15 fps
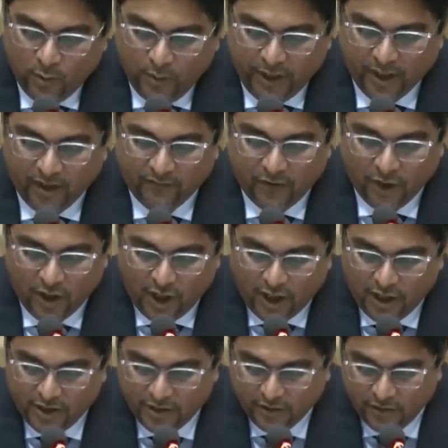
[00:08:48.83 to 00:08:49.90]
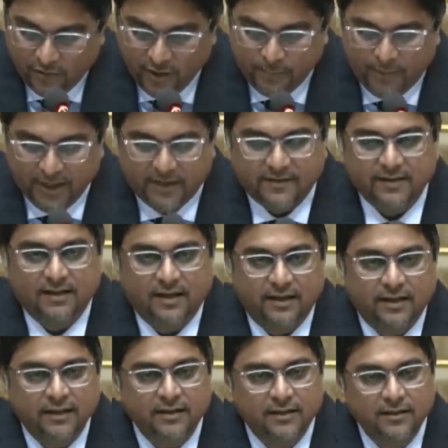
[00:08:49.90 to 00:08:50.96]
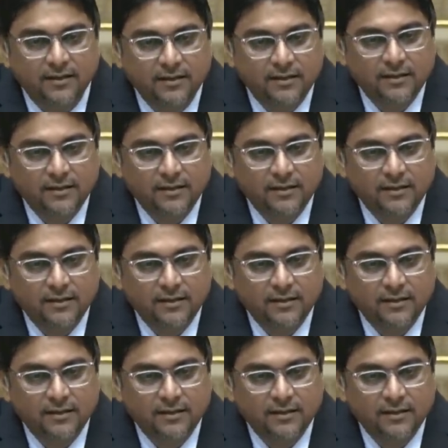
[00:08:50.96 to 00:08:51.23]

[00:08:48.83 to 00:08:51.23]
we have heard repeatedly